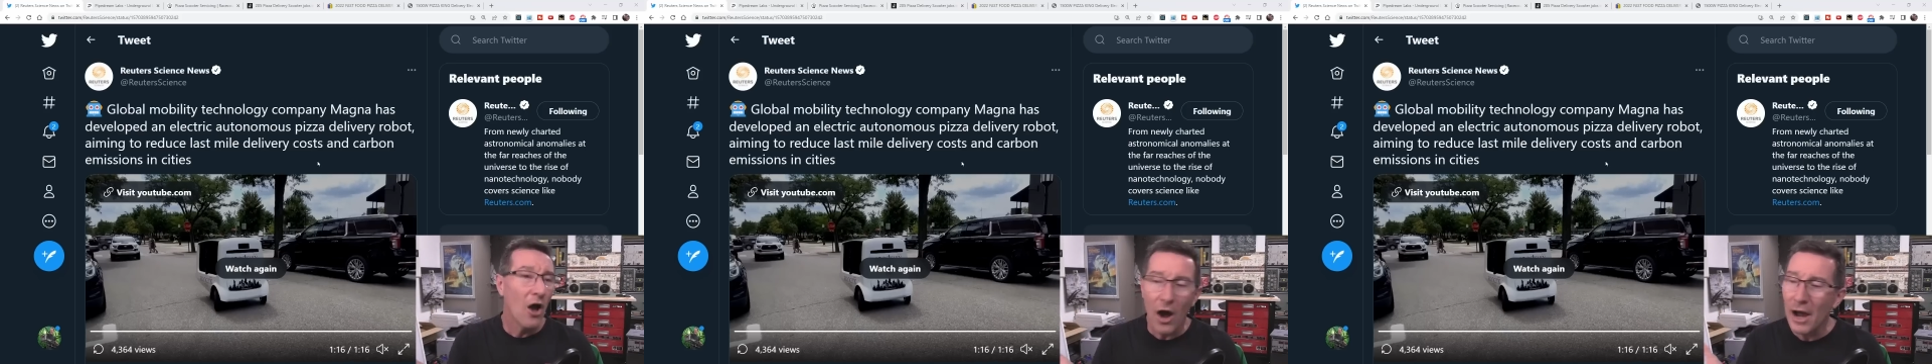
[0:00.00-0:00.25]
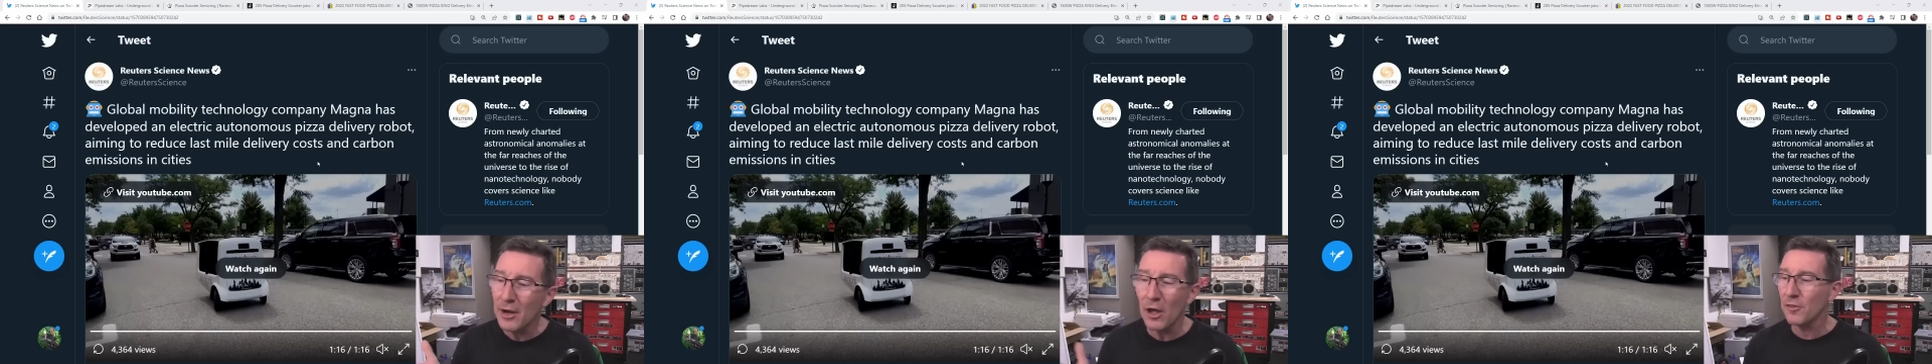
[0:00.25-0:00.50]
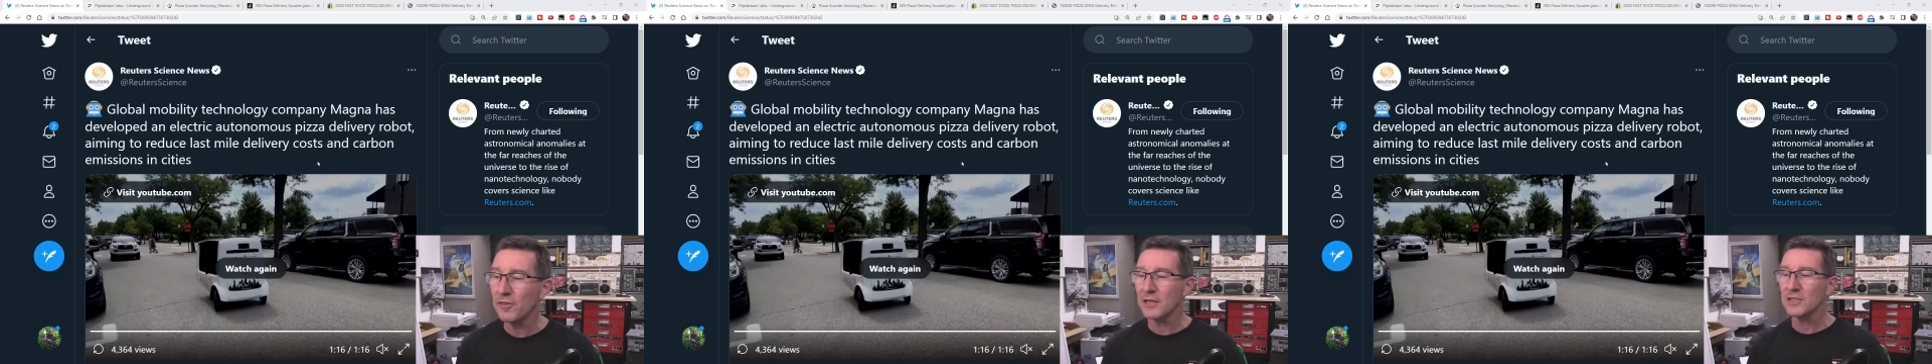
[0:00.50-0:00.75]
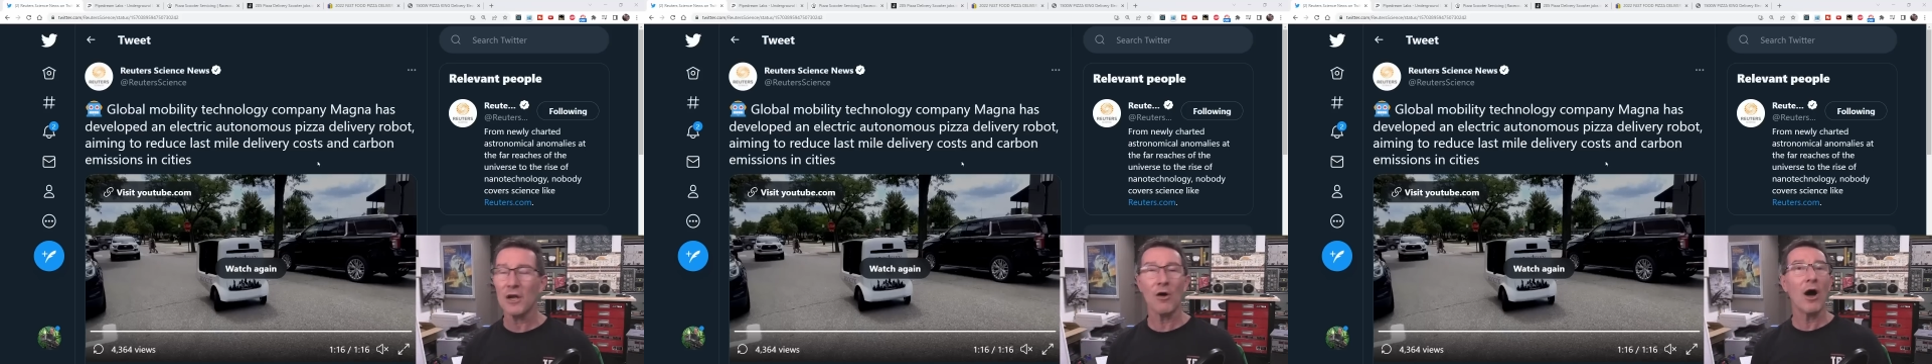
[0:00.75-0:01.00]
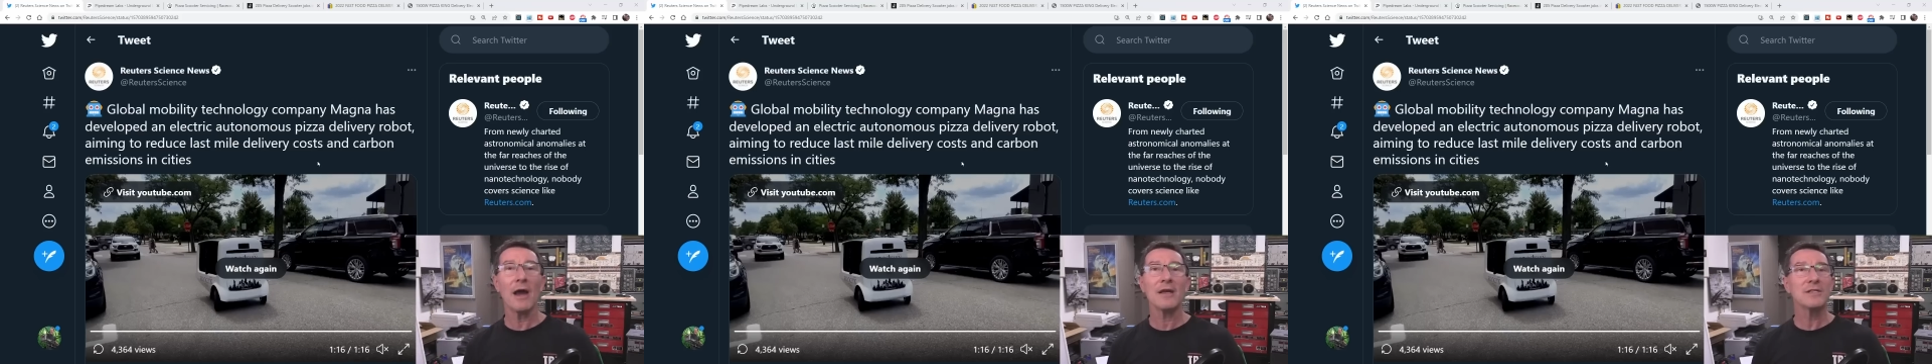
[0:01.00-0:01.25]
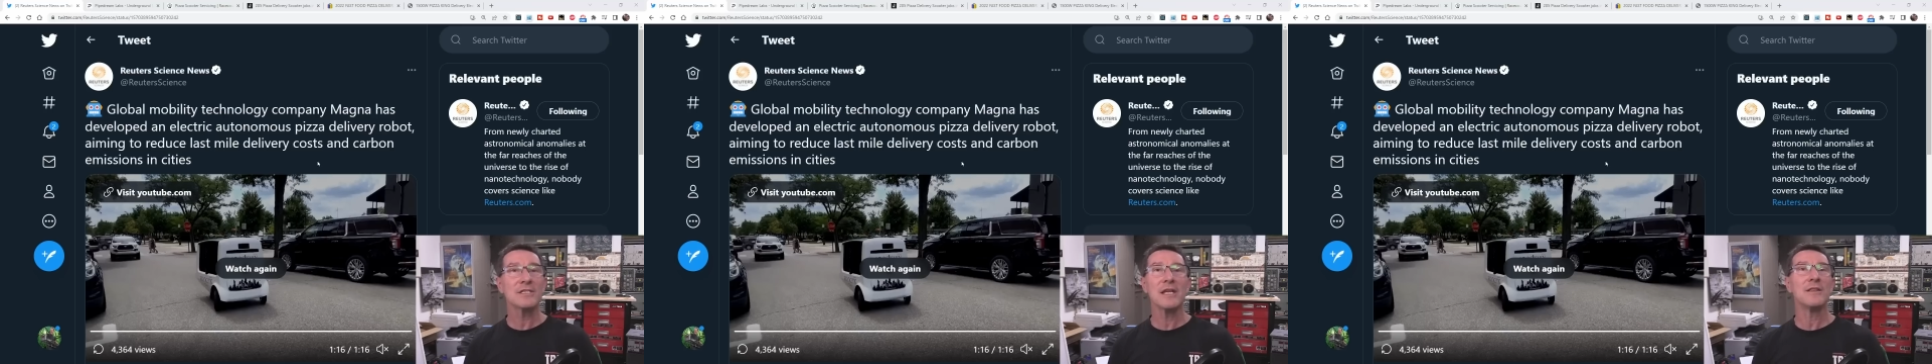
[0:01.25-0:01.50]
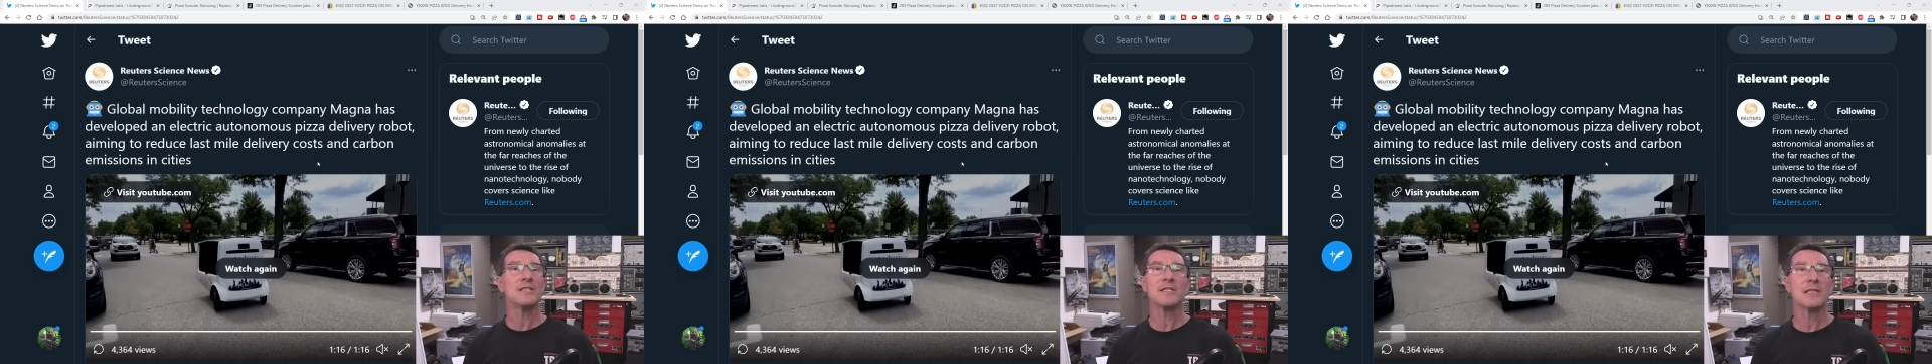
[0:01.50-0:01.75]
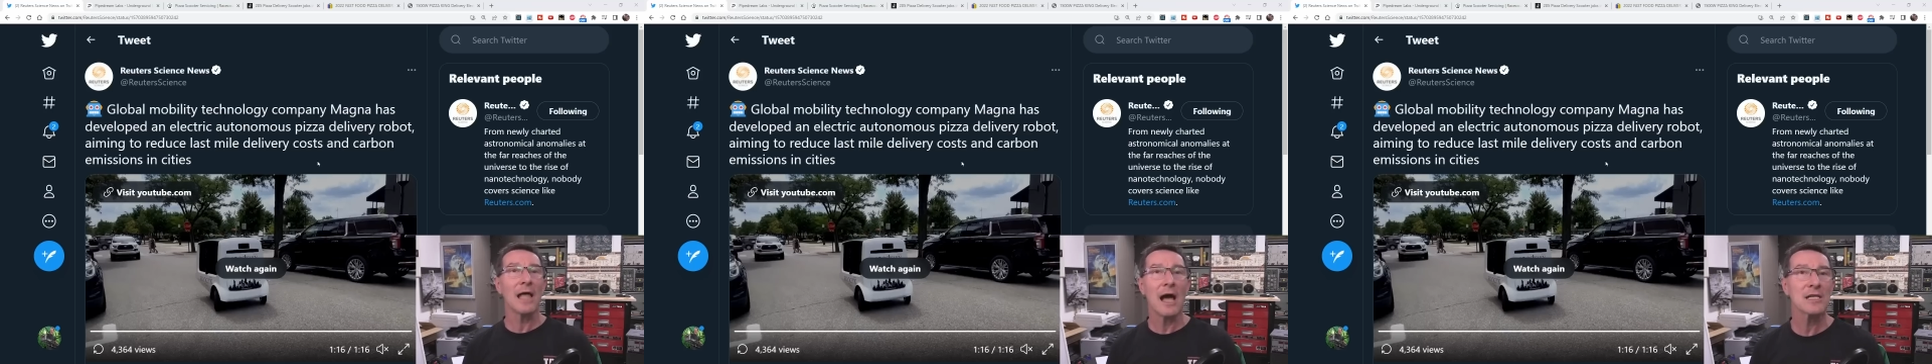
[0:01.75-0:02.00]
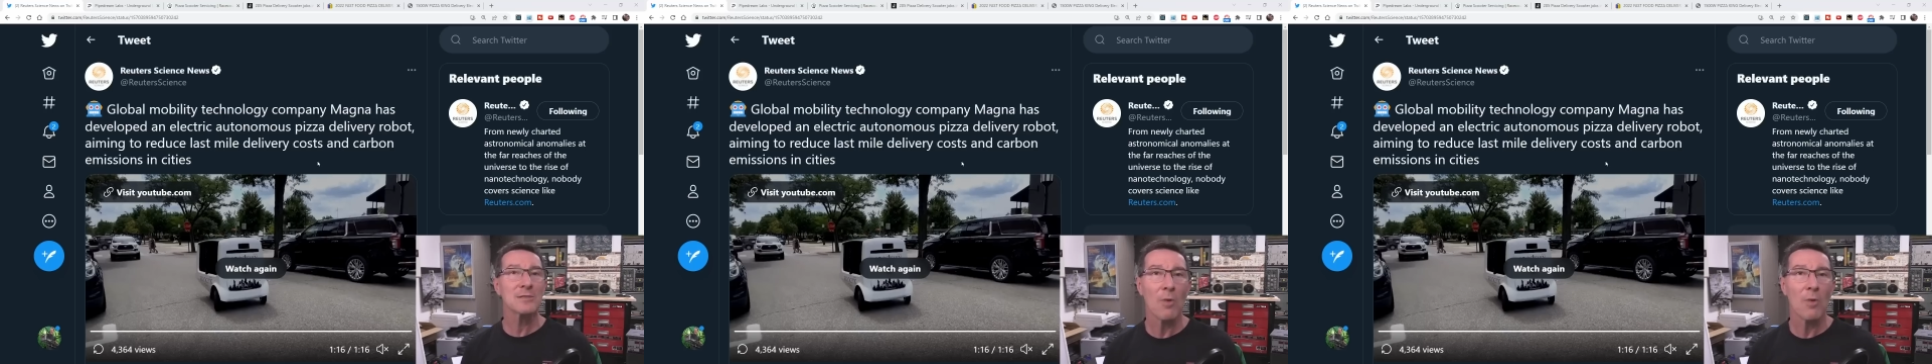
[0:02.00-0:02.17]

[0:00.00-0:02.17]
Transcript: I don't think so. I don't see this last